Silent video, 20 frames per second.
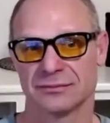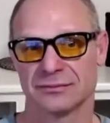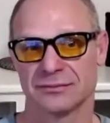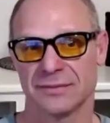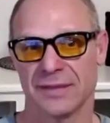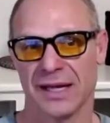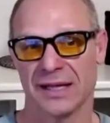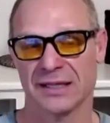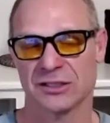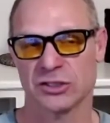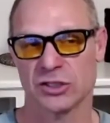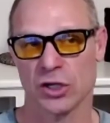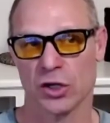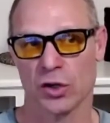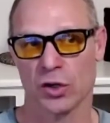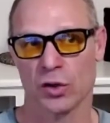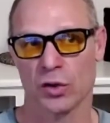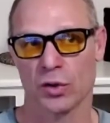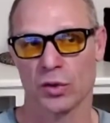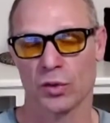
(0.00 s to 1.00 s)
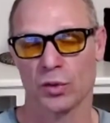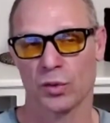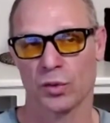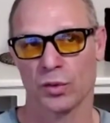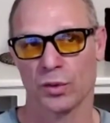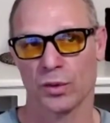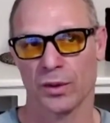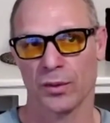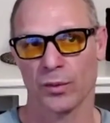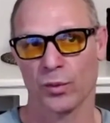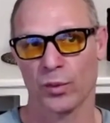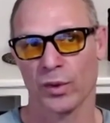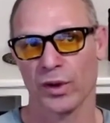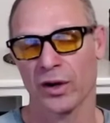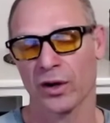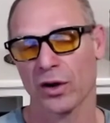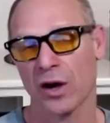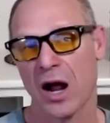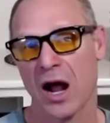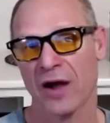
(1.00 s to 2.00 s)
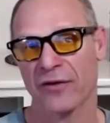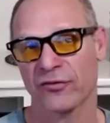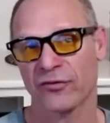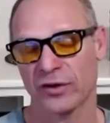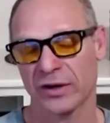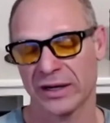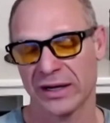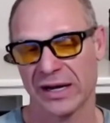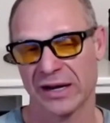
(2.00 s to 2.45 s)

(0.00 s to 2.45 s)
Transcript: And so we're offering